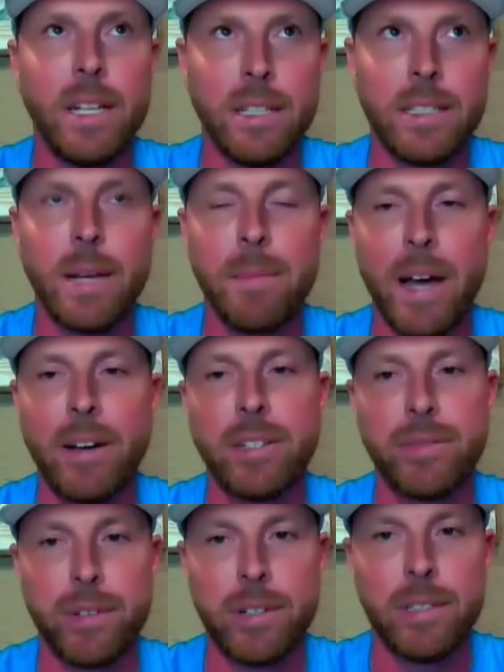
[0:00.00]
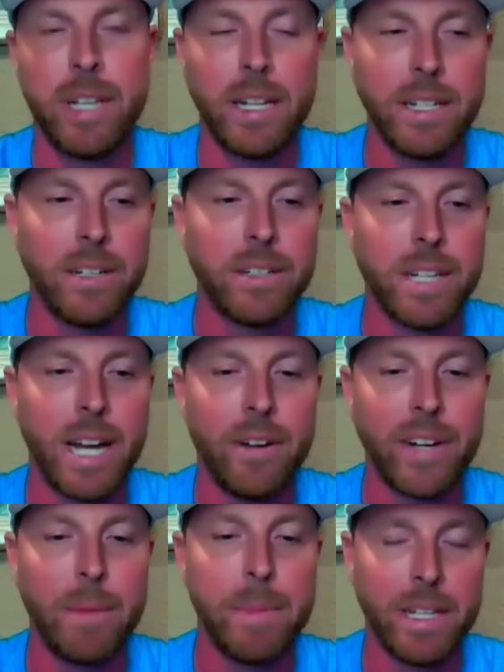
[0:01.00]
in the same house for ten years
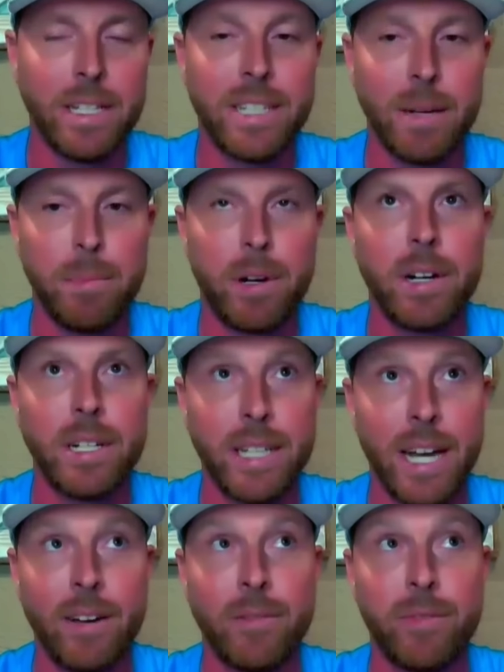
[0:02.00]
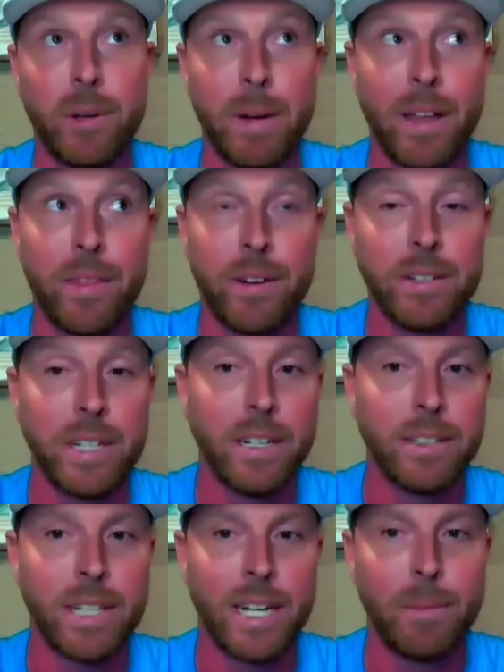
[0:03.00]
now, and I've been in the same part of town for about thirty
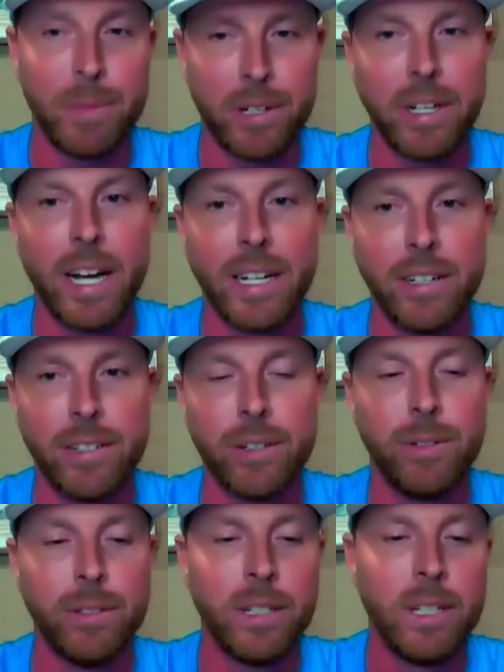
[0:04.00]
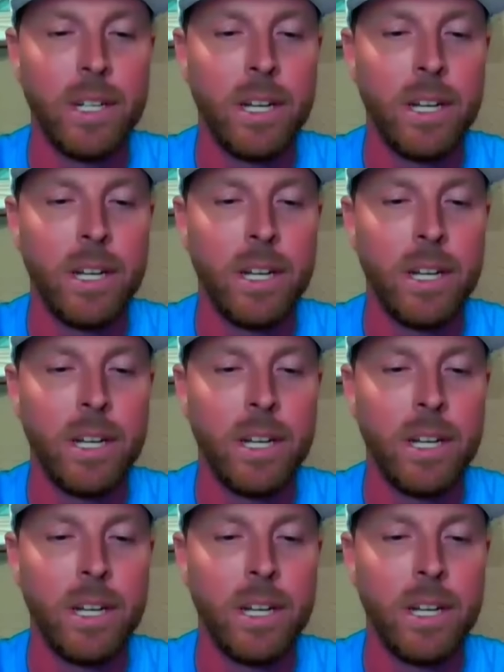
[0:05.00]
years now. I'm thirty-nine years old.